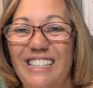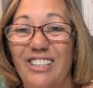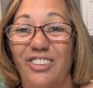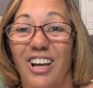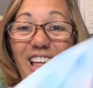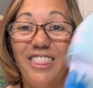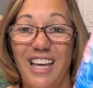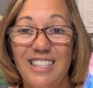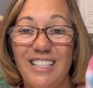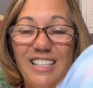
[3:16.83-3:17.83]
so
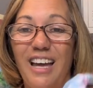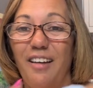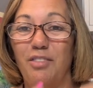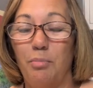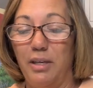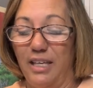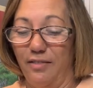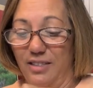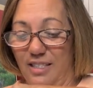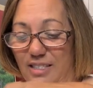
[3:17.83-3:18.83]
that's gonna have to be
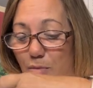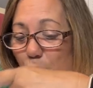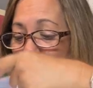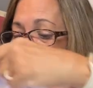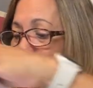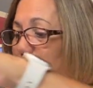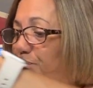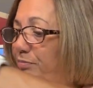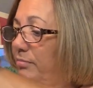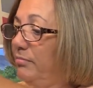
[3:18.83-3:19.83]
given to someone
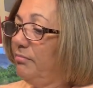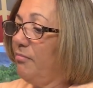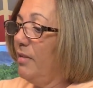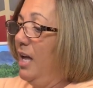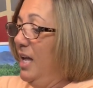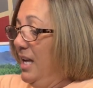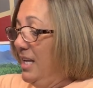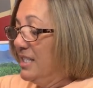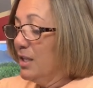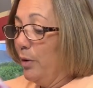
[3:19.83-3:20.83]

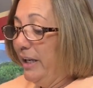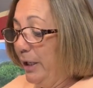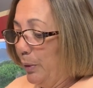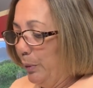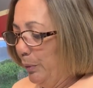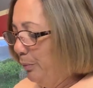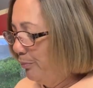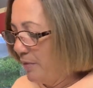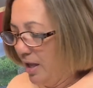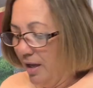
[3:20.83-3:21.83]
so anywho
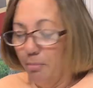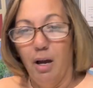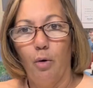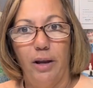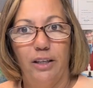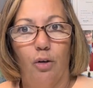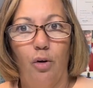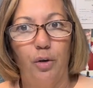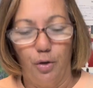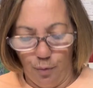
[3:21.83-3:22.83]
my
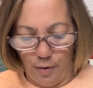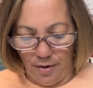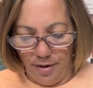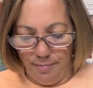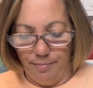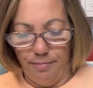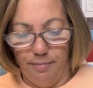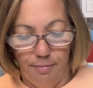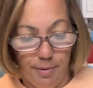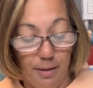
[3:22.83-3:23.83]
granddaughter could wear it
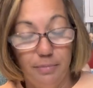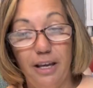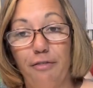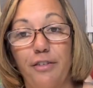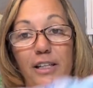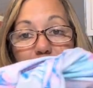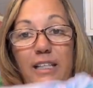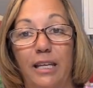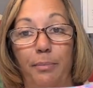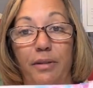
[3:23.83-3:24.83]
but I'm definitely
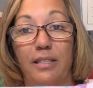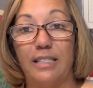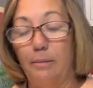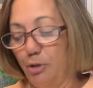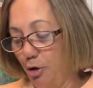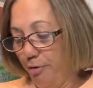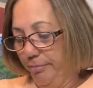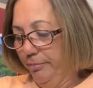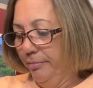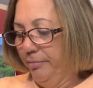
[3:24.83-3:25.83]
keeping the sleep shirt.
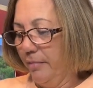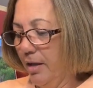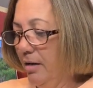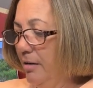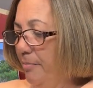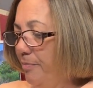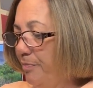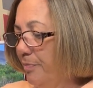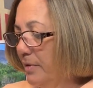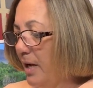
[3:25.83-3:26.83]
Um,
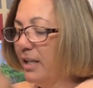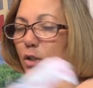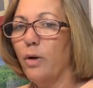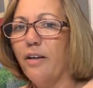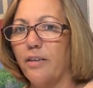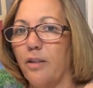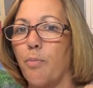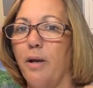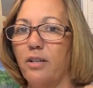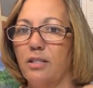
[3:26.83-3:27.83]
I do have other
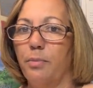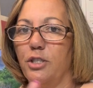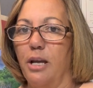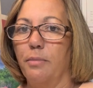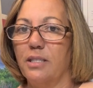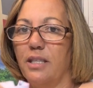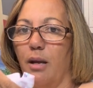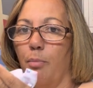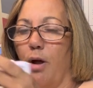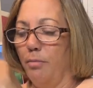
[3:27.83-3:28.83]
pairs of pajamas that I
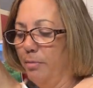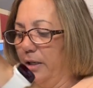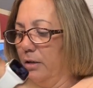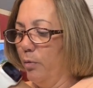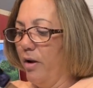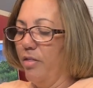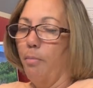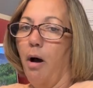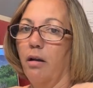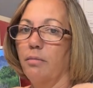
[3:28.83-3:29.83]
probably could wear the
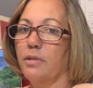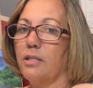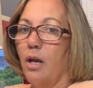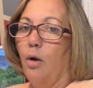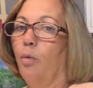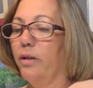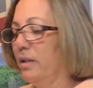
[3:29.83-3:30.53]
bottoms with